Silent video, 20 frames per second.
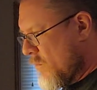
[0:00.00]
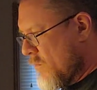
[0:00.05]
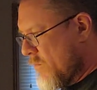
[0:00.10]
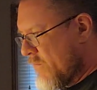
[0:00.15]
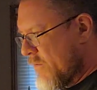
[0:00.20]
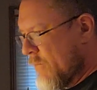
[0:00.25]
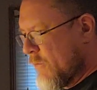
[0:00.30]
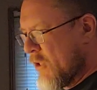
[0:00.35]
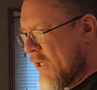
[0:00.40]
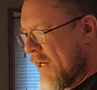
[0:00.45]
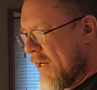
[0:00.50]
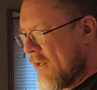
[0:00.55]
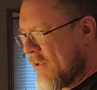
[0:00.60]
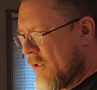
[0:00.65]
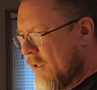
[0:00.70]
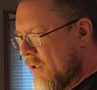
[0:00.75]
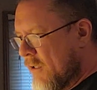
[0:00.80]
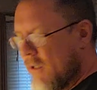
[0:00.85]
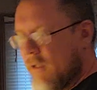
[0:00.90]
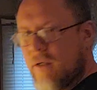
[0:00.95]
from
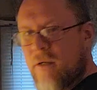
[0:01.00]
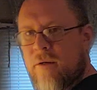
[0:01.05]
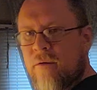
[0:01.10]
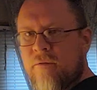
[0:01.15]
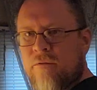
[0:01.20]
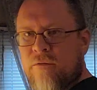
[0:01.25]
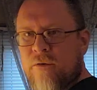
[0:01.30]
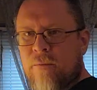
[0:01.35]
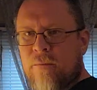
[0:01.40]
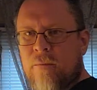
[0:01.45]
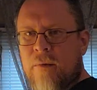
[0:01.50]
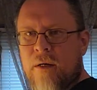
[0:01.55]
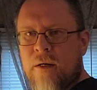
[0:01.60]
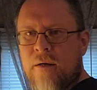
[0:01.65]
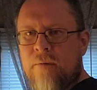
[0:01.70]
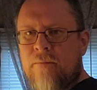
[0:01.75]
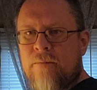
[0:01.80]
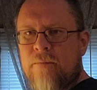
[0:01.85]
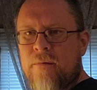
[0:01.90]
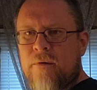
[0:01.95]
childhood and from
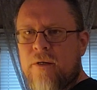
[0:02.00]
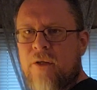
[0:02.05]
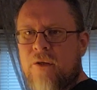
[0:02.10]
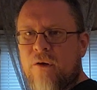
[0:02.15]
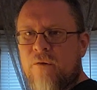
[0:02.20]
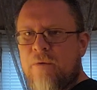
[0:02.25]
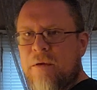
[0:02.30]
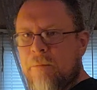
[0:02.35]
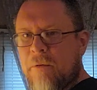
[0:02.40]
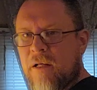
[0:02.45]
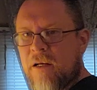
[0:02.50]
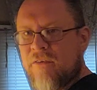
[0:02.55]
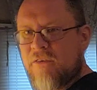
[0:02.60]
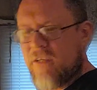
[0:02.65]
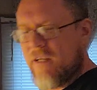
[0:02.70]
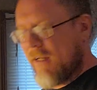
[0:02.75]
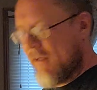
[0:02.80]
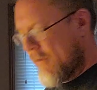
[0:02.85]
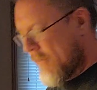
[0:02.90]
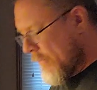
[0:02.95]
other people I've
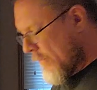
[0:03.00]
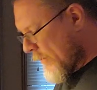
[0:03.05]
seen,